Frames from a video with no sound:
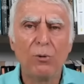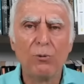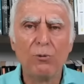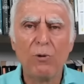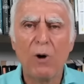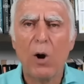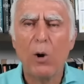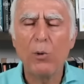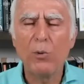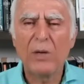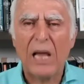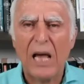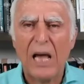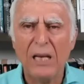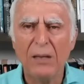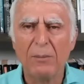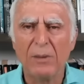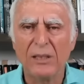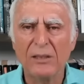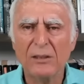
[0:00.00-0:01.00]
rogue
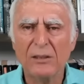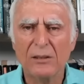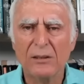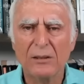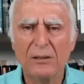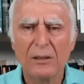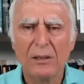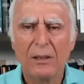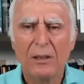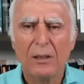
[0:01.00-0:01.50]
elements,